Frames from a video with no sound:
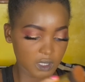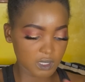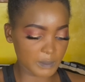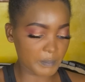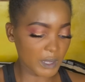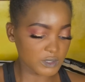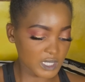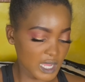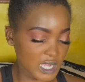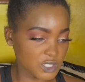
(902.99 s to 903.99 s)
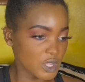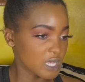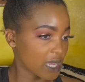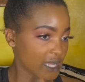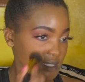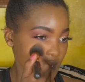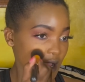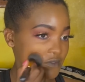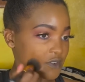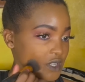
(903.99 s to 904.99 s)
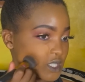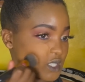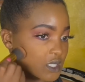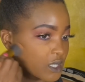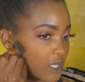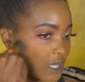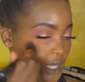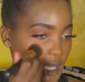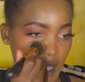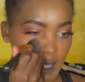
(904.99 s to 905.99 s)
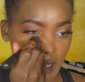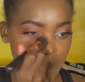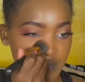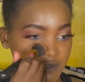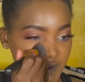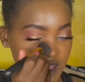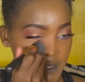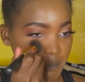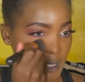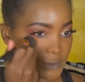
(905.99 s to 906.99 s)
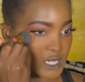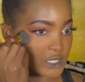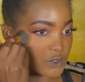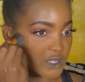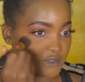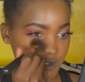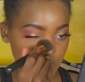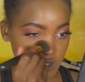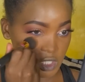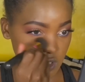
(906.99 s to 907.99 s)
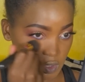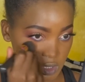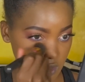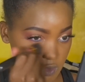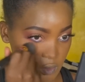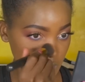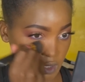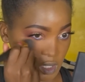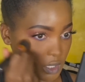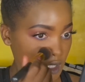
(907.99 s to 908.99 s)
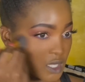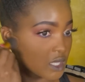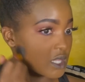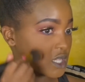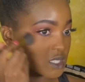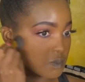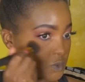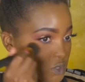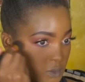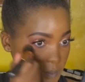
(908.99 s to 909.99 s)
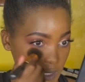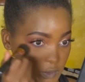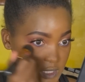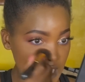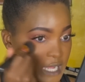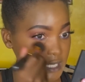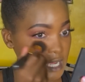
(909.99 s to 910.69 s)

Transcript: The powder actually has coverage. I prefer the powder to the foundation, so the Kiss Beauty powder